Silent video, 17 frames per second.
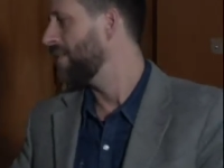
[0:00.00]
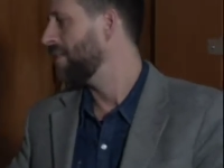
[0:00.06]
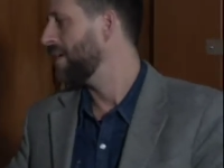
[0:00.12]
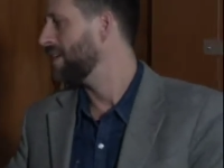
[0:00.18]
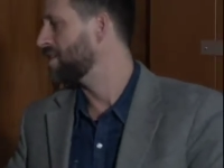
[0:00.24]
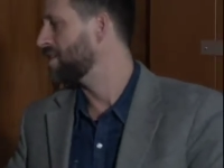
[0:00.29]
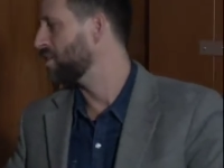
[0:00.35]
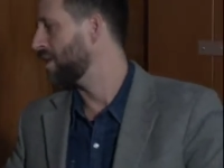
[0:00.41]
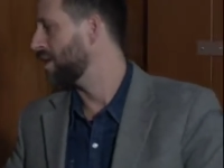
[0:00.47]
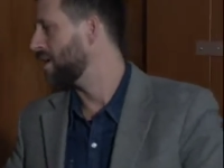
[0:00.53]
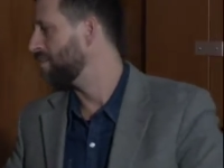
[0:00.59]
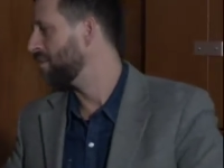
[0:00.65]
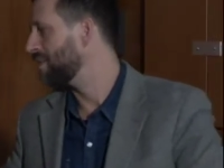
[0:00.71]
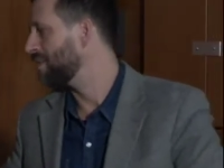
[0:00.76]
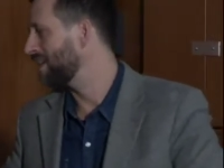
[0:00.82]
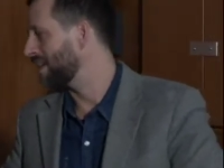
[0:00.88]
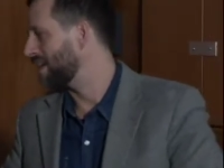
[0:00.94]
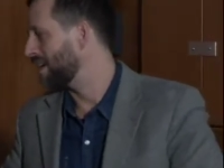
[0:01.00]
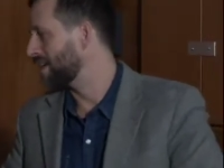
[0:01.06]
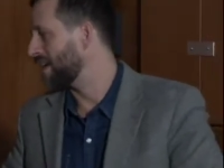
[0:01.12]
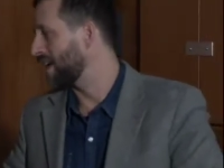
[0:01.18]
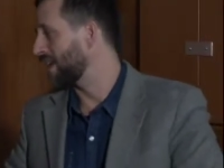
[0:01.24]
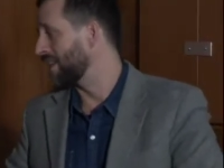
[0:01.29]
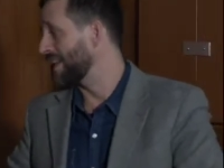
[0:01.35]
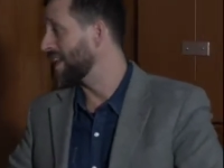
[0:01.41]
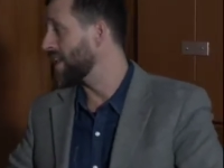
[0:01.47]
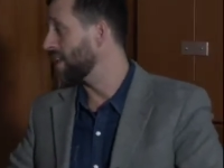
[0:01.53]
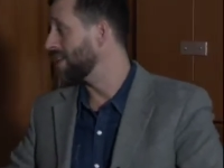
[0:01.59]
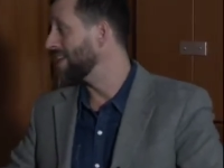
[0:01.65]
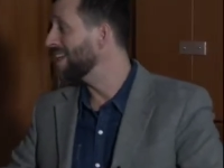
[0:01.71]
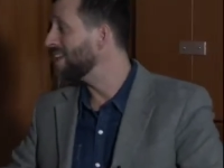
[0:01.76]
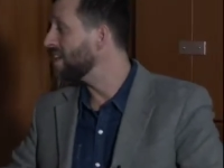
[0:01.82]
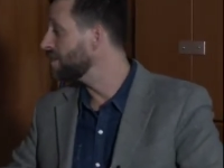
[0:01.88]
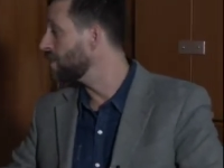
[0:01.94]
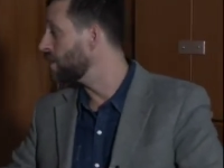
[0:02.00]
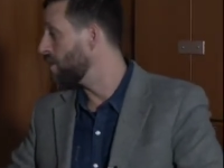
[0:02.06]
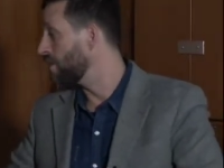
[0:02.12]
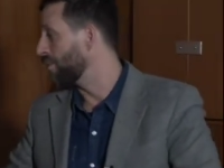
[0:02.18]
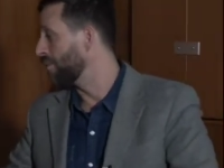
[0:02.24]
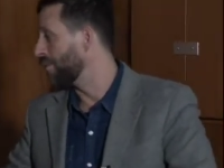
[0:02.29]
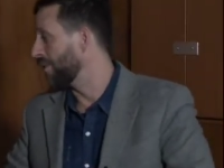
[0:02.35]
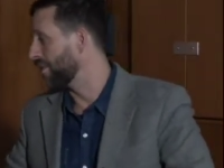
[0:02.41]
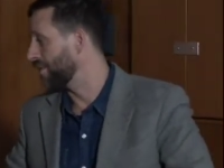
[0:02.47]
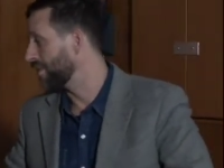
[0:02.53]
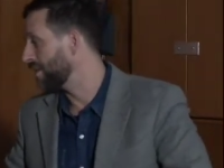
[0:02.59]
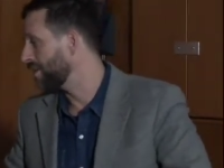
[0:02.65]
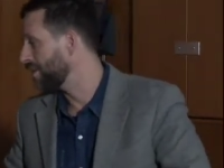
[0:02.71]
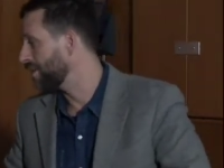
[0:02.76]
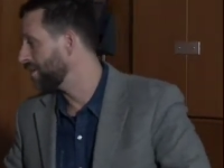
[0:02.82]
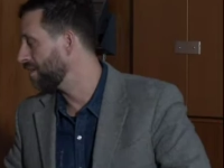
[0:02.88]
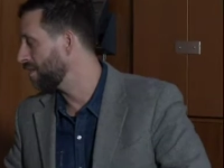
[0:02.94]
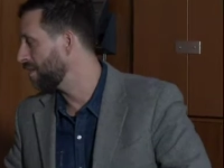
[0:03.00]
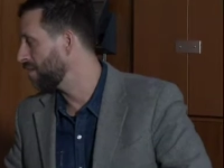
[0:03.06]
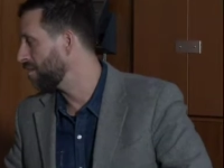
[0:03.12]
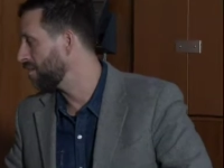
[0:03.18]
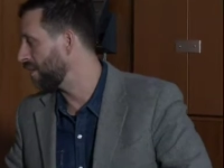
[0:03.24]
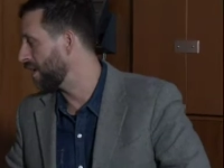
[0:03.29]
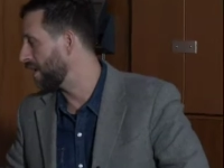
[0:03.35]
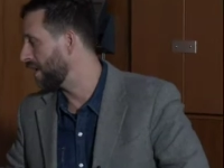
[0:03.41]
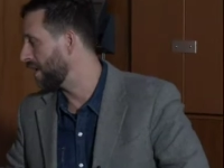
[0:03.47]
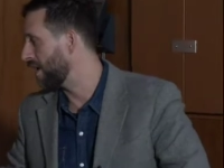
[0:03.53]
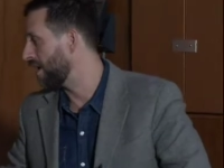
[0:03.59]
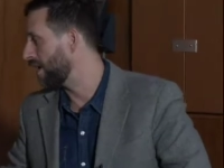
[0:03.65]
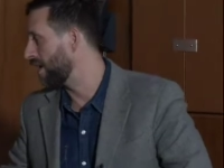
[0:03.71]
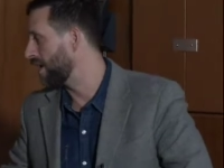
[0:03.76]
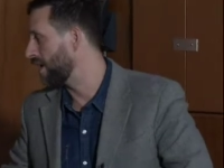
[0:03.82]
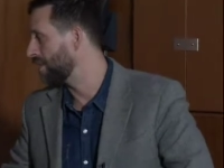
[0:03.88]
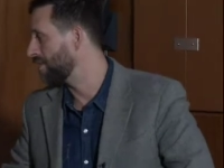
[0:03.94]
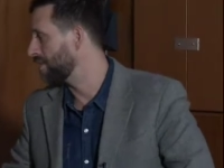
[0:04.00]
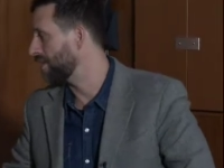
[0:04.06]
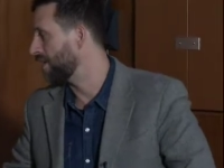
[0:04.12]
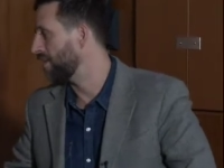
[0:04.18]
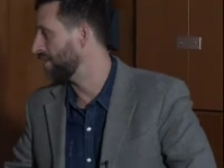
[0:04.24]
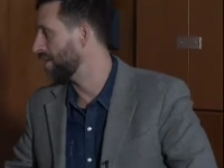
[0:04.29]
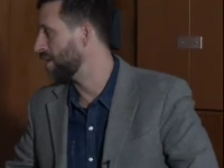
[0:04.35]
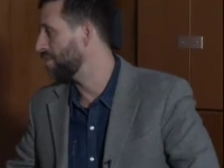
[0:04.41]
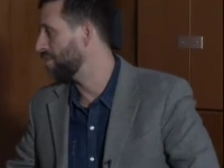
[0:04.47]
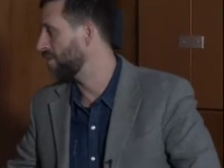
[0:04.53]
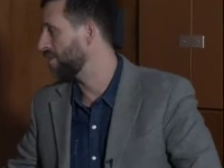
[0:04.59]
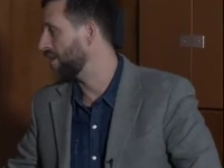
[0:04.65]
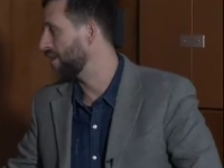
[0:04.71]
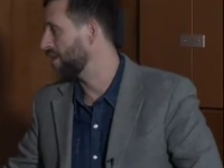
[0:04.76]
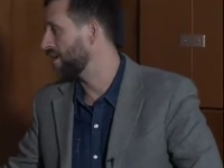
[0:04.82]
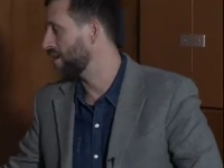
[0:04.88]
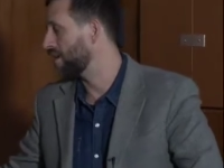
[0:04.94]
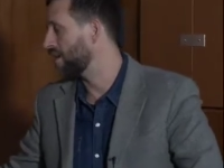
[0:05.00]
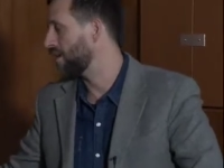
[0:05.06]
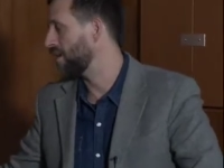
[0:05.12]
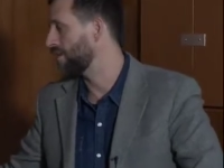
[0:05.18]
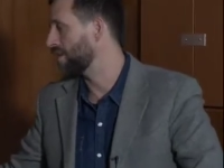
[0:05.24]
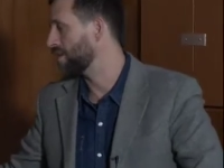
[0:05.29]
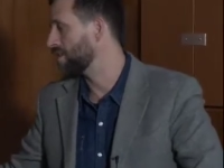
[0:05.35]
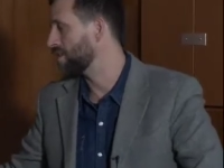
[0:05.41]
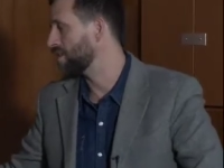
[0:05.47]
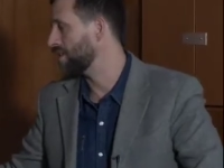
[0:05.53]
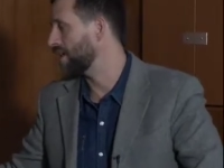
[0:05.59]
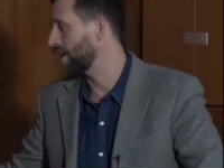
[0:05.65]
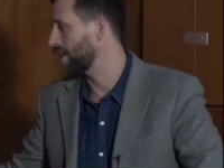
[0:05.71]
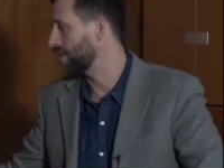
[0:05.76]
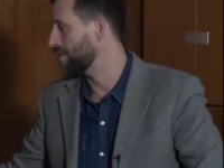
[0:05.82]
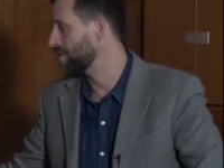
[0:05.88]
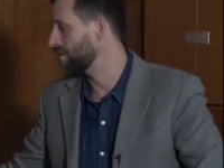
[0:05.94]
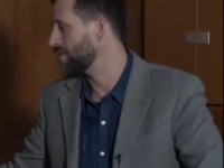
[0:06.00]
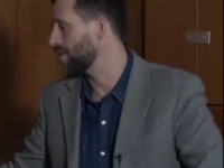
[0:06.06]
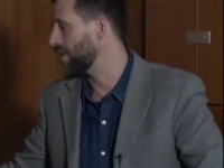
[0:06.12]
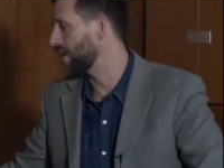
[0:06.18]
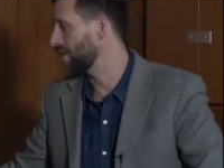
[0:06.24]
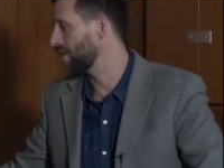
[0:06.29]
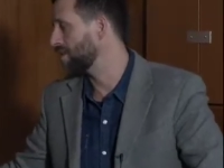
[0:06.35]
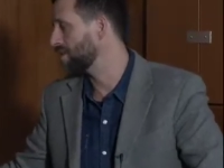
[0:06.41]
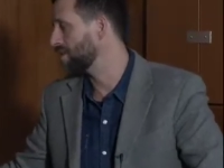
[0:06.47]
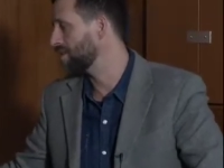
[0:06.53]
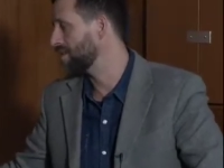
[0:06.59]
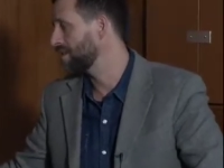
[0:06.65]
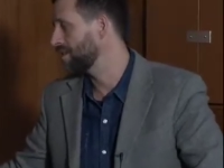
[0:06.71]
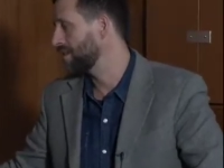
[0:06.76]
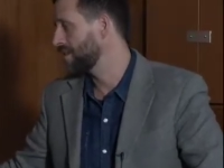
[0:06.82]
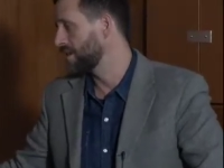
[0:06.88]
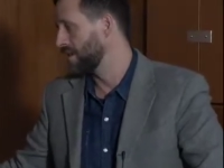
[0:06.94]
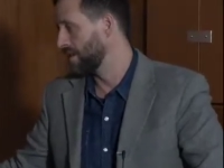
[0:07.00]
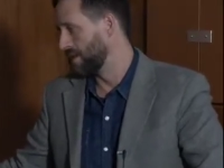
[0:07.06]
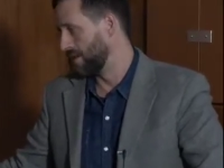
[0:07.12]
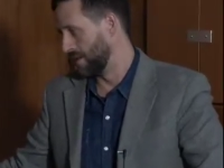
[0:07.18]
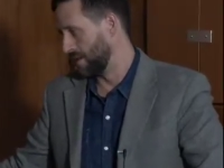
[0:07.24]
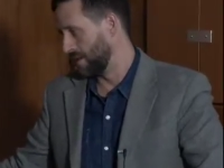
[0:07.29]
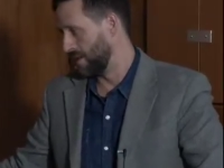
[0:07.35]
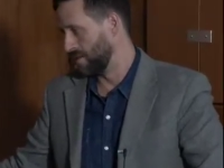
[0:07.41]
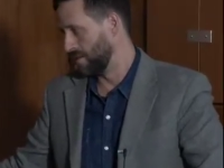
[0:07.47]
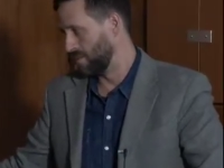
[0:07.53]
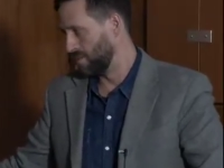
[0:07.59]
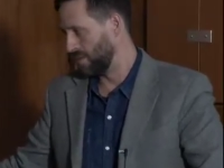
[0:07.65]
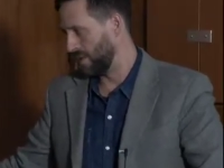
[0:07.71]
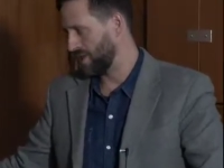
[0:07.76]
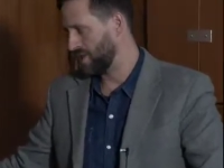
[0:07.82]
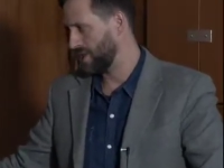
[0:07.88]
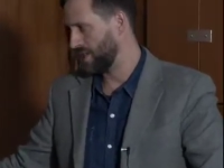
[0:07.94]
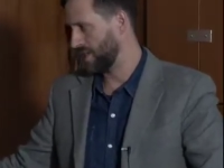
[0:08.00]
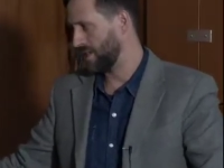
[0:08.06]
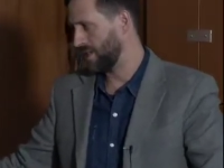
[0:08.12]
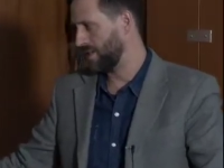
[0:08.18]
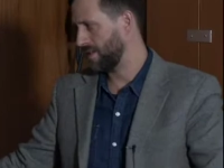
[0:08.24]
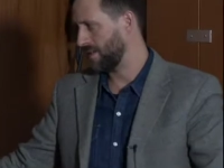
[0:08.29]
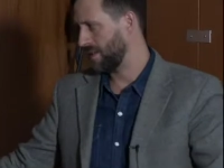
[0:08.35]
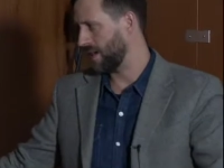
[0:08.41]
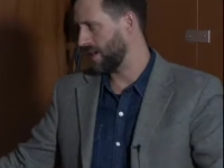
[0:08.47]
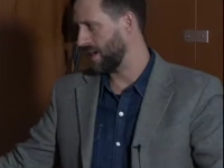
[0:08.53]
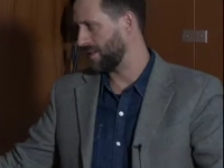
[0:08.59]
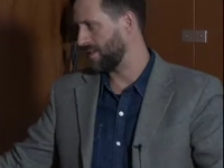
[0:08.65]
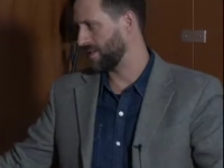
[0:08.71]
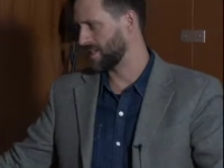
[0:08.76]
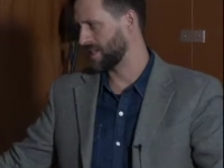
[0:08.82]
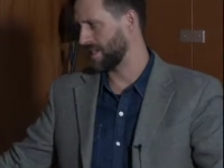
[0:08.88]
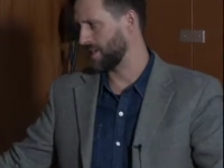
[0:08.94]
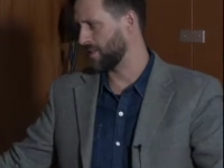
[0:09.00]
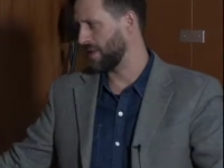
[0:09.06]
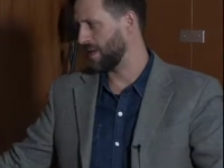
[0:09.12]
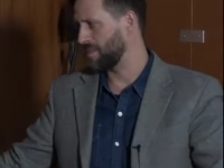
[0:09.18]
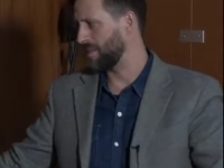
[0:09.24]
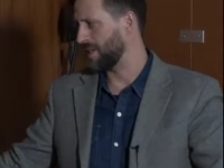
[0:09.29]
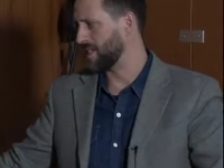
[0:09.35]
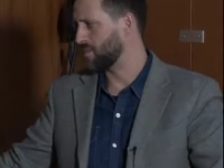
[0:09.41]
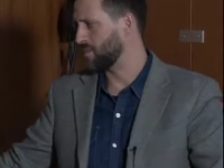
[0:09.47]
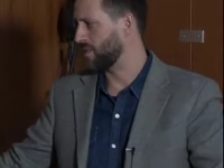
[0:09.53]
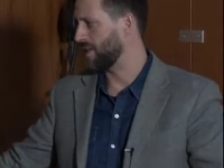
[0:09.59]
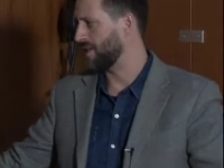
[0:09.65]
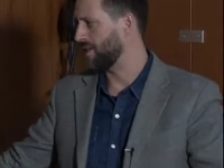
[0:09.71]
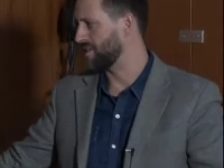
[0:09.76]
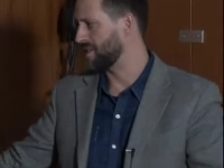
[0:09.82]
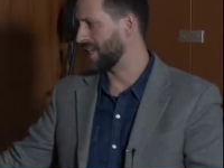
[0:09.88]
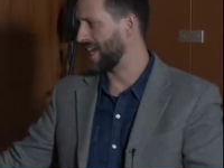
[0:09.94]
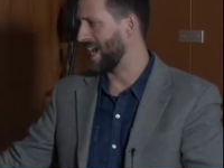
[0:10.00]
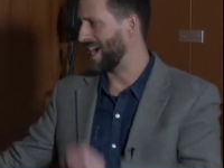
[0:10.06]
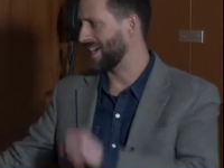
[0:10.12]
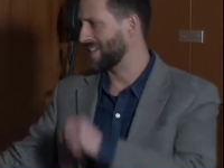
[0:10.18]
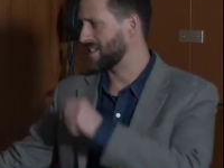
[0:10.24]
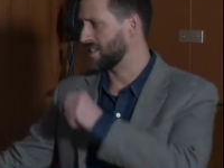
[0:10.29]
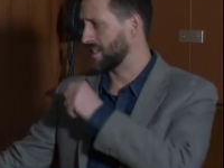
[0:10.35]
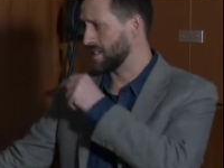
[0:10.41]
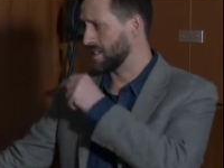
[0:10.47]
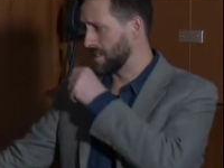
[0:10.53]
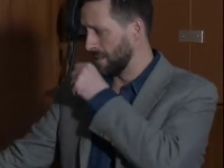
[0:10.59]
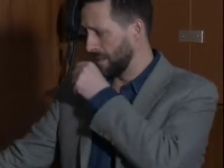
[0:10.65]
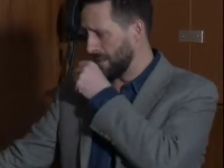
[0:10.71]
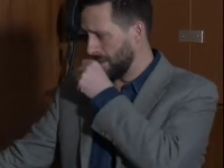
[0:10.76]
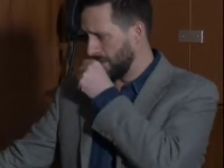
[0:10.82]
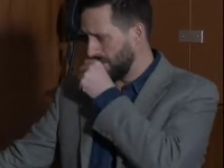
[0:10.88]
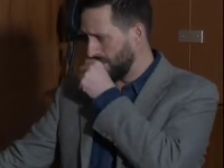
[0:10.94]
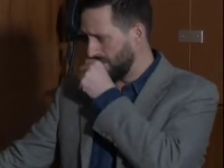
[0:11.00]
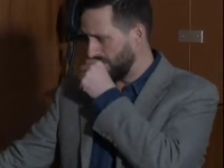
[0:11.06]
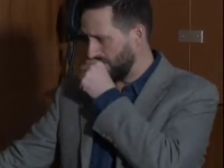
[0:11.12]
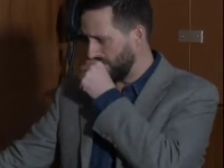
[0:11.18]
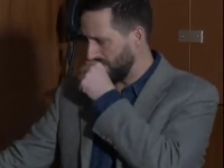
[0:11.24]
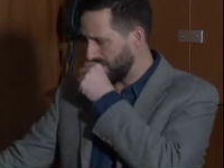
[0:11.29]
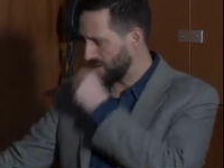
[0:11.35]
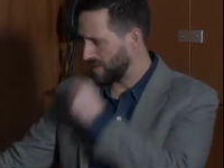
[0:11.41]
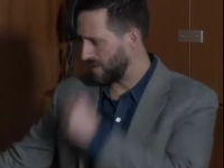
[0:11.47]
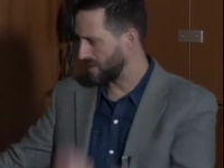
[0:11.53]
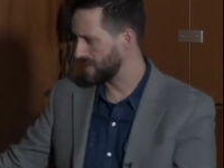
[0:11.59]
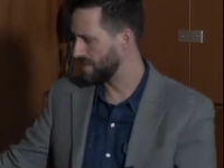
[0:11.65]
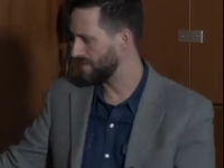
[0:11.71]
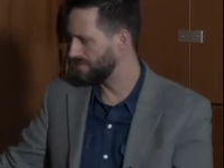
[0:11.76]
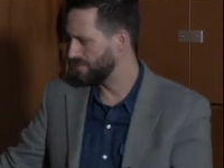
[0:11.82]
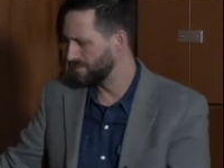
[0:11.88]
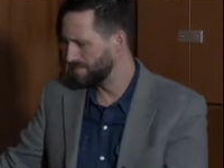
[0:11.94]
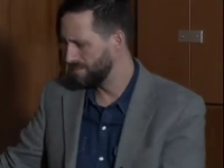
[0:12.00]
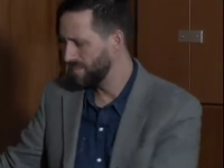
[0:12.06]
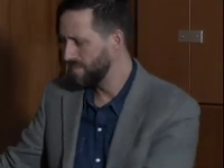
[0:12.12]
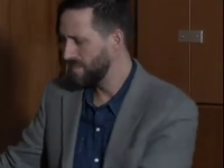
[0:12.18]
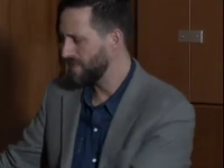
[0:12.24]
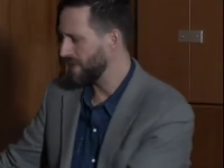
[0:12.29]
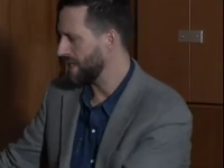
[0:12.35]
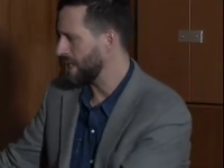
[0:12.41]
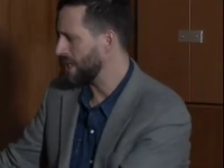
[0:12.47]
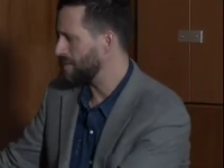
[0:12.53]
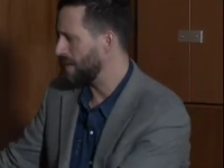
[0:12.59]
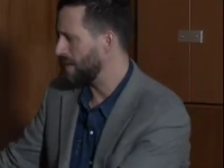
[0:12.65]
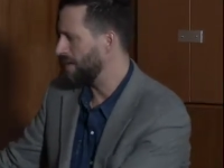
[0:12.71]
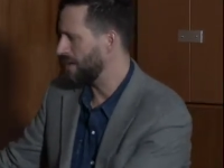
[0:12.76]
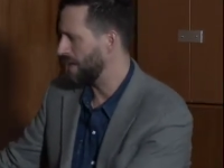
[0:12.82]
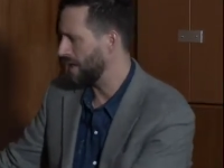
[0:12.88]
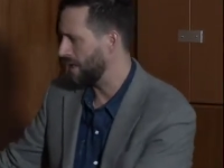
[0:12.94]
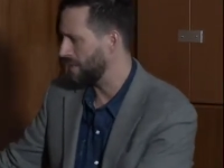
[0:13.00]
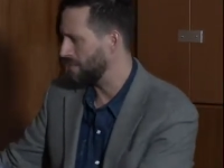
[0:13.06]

into a kind of little known work by the Arte Povera artist Yanis Kounalis, which this kind of great piece where he used cactuses. So I was thinking about